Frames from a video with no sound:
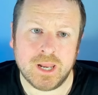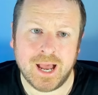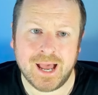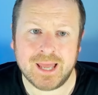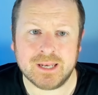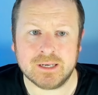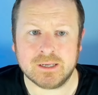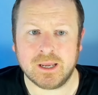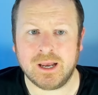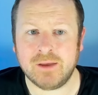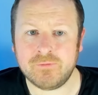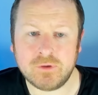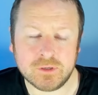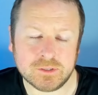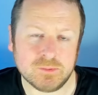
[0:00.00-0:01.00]
And I've
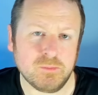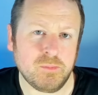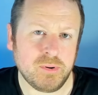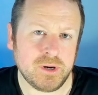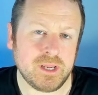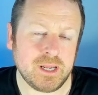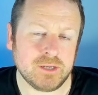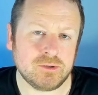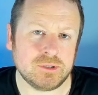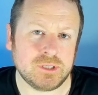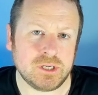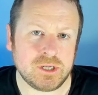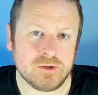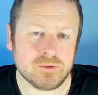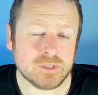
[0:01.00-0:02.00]
got some pretty interesting
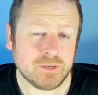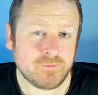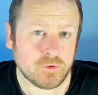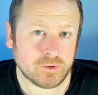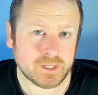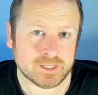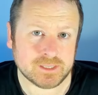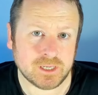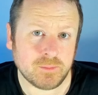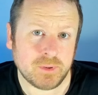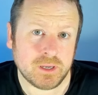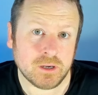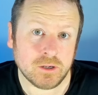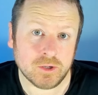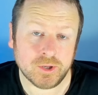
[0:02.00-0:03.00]
news that if you're an XRP
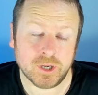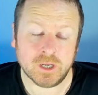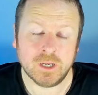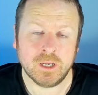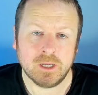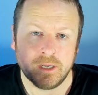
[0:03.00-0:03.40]
holder,